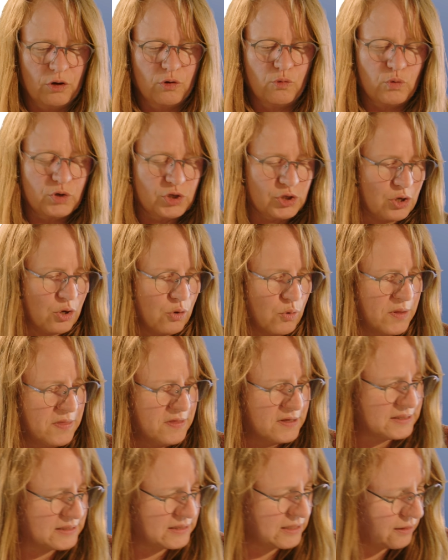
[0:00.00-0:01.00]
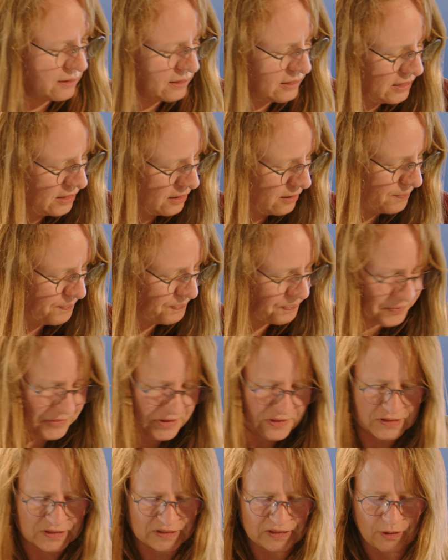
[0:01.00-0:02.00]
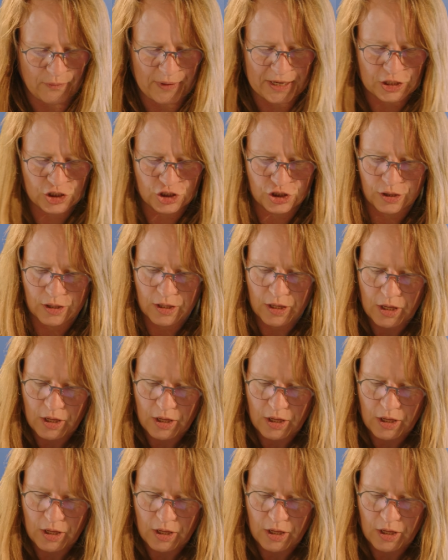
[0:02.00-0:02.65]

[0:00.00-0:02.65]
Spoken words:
would go in this here, in this direction.